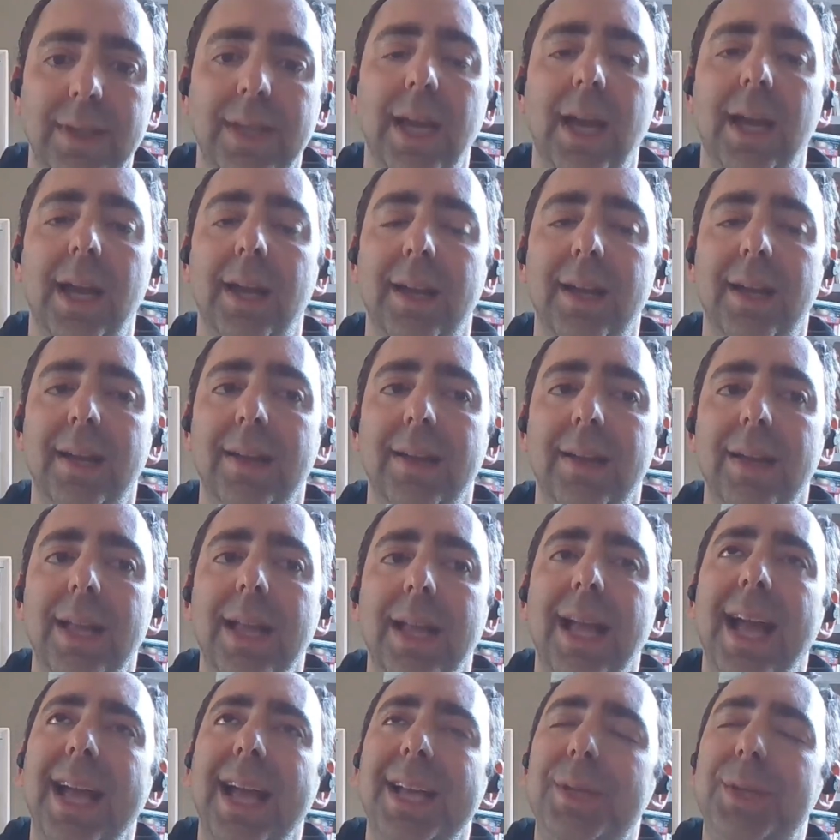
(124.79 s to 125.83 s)
Yeah,
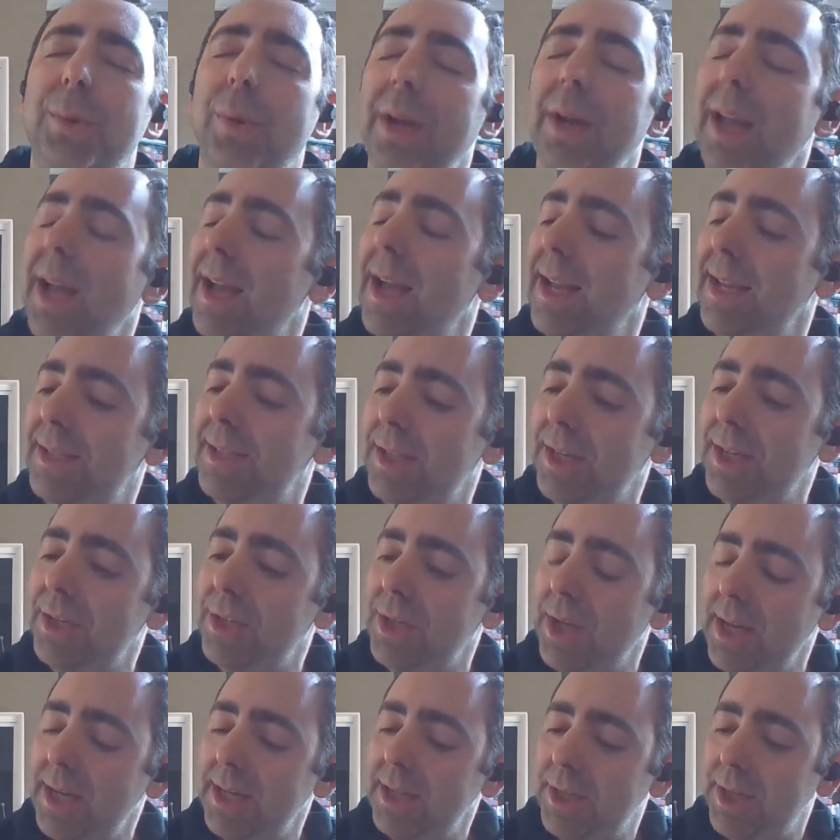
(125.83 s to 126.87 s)
it's quite yeah. It's an
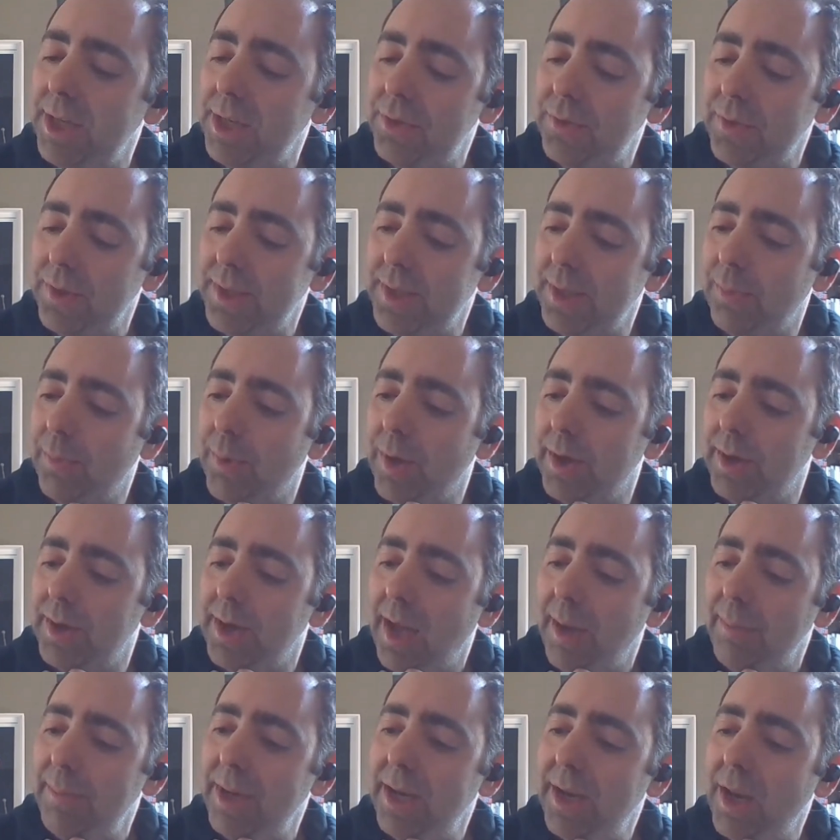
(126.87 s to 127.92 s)
it is an interesting one.
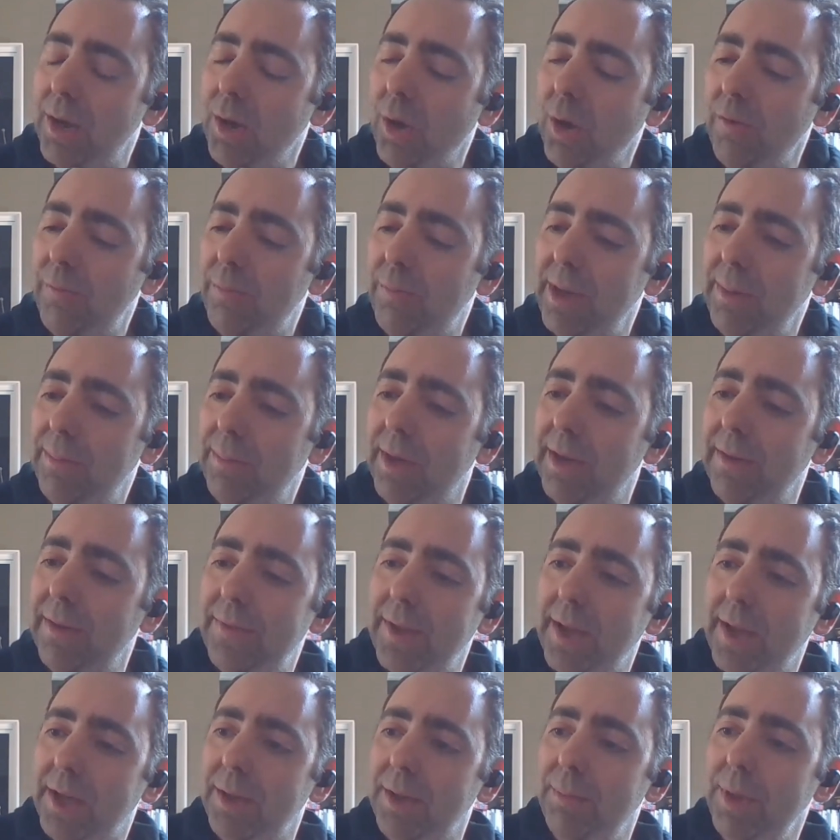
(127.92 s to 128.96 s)
I mean, a lot of people if
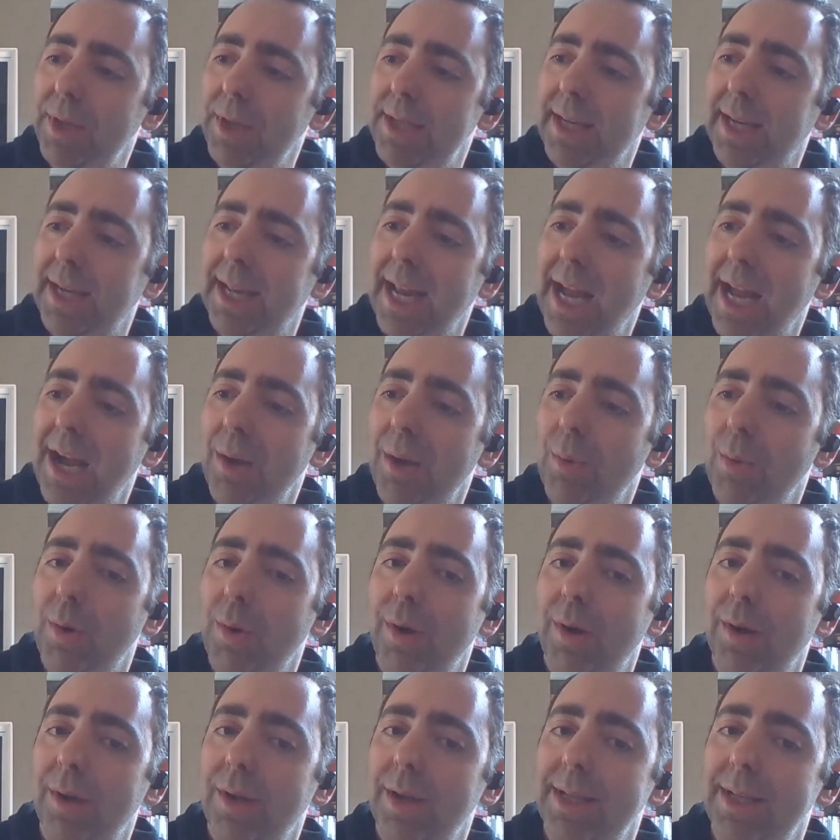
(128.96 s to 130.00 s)
they're commuting an
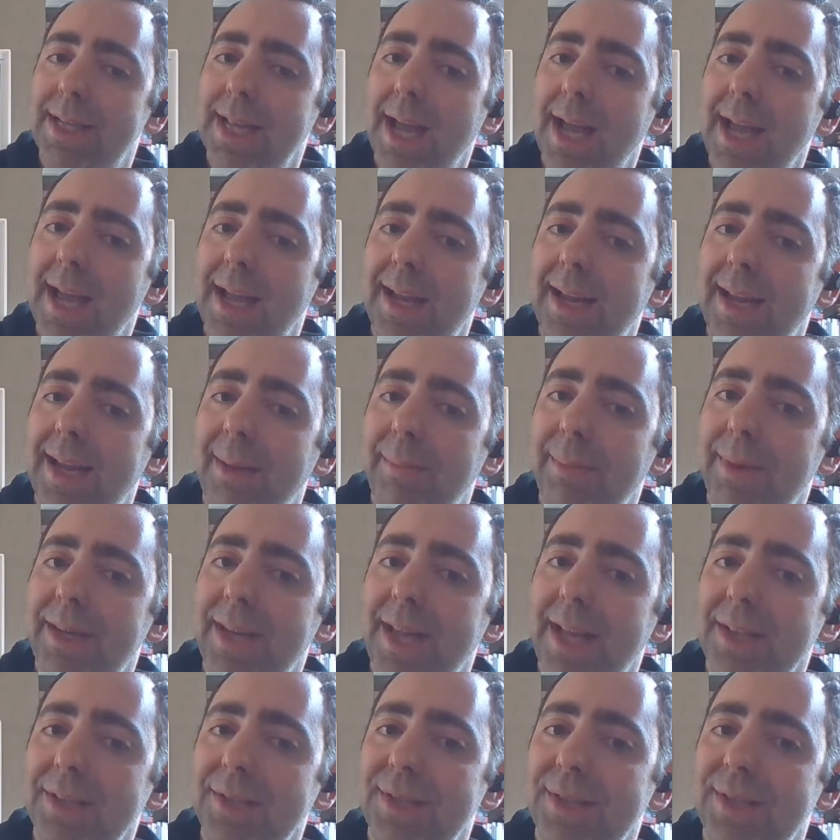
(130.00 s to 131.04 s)
hour a day, I mean
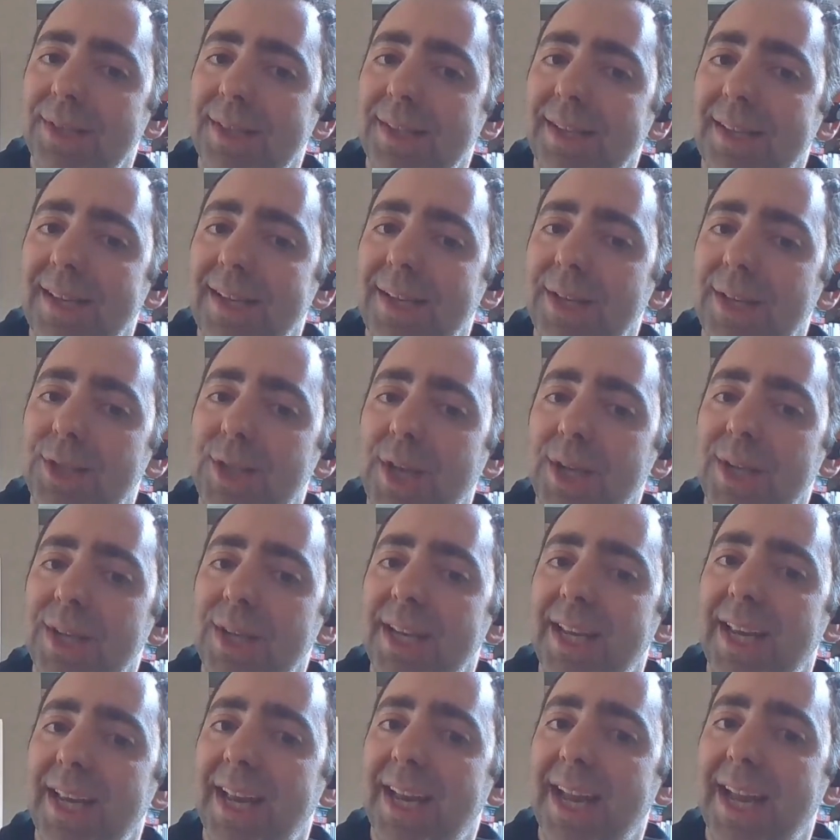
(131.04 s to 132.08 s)
that's
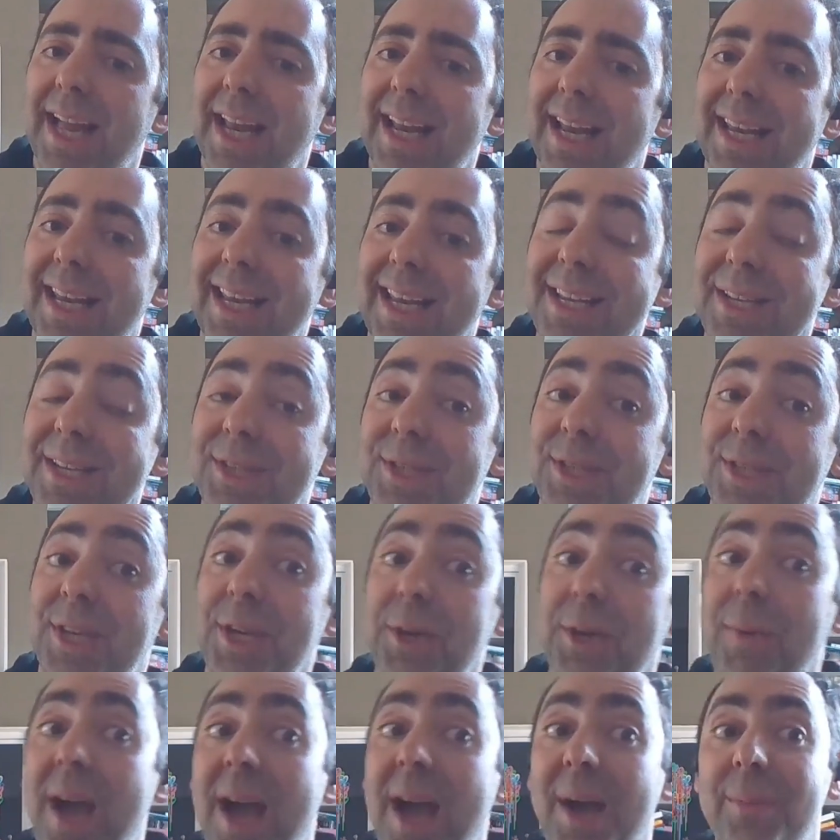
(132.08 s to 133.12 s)
suddenly yeah. at least
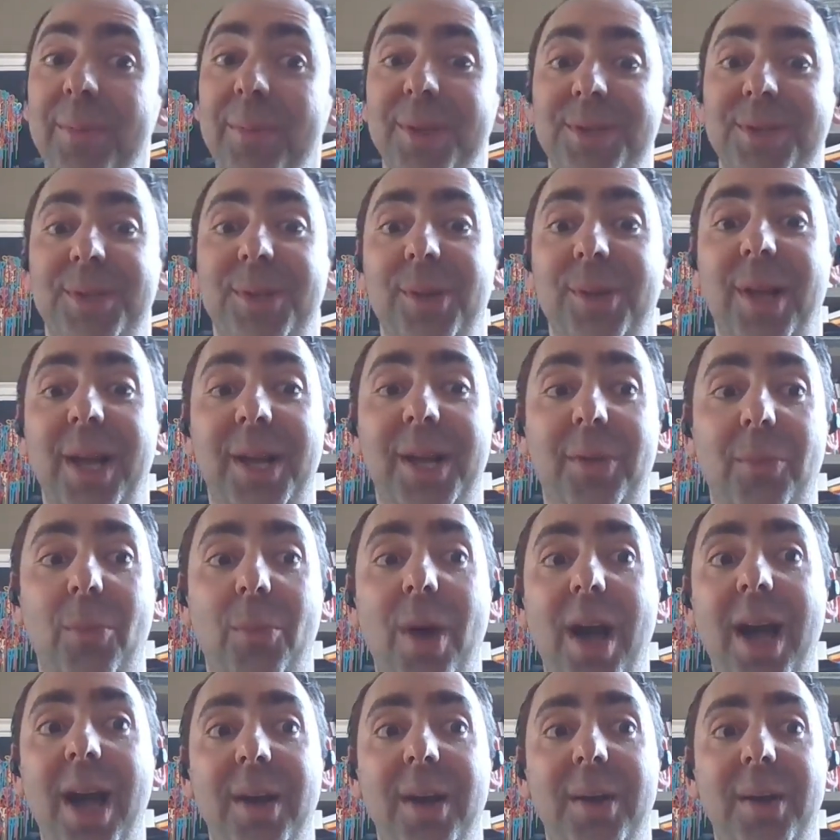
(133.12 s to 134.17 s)
two hours. You're like,
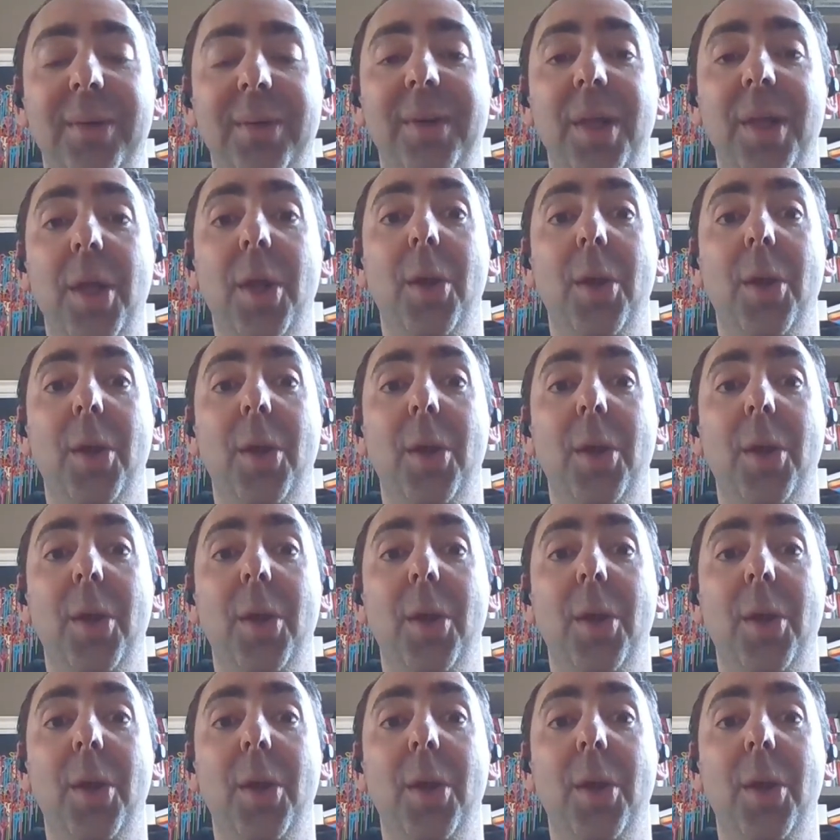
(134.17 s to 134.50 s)
wow,